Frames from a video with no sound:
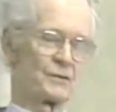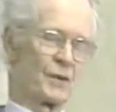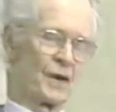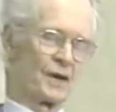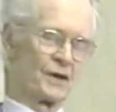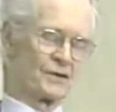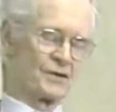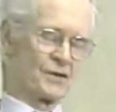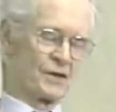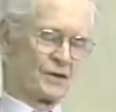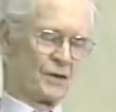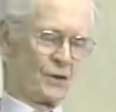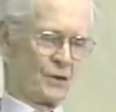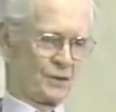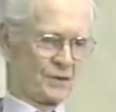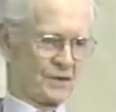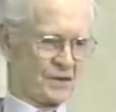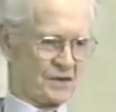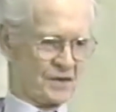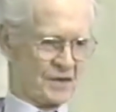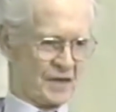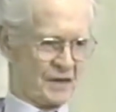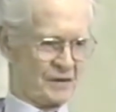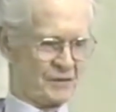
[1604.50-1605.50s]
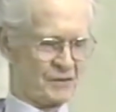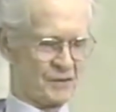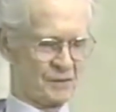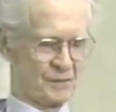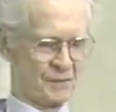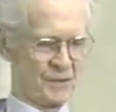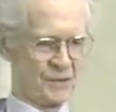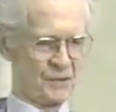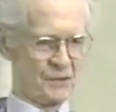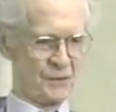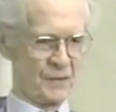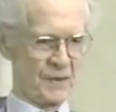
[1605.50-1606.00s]
well, there's an old distinction
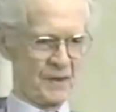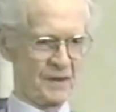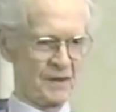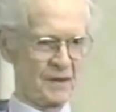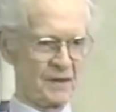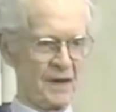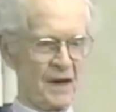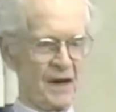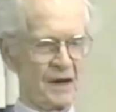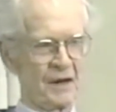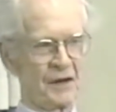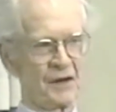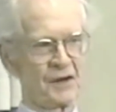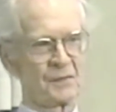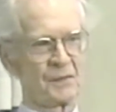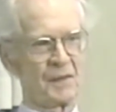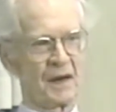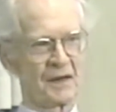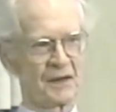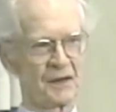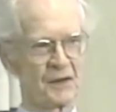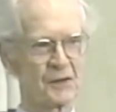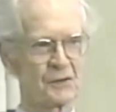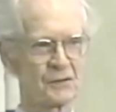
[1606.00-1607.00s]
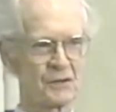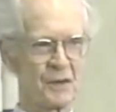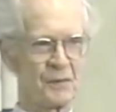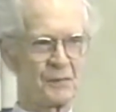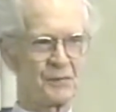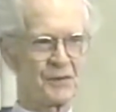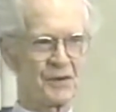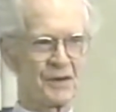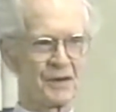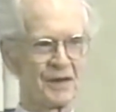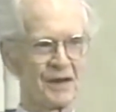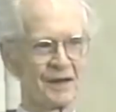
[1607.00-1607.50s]
between knowledge by
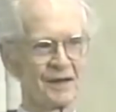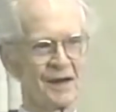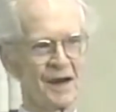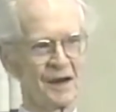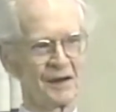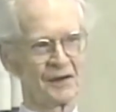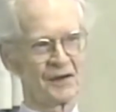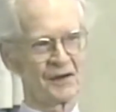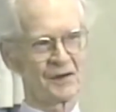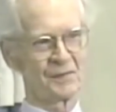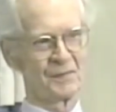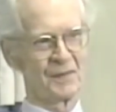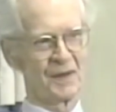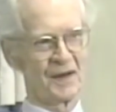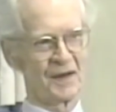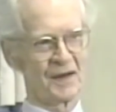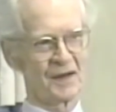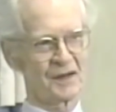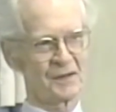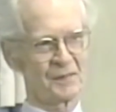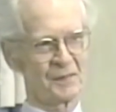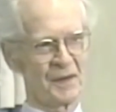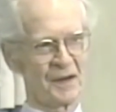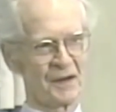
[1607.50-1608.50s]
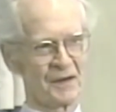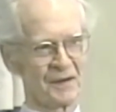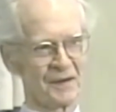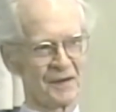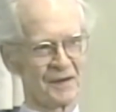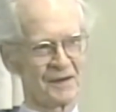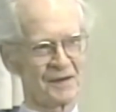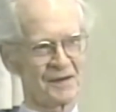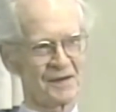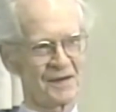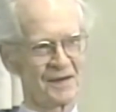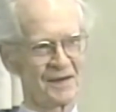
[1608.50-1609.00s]
description and knowledge by
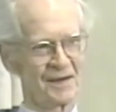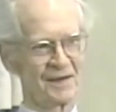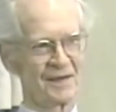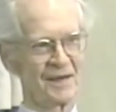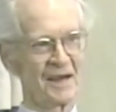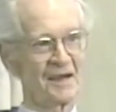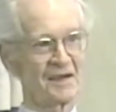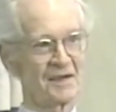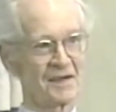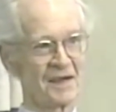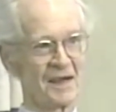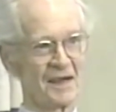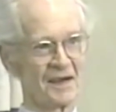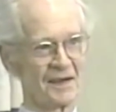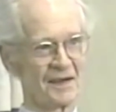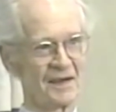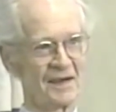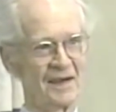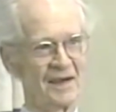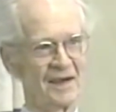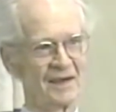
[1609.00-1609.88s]
experience. That's it.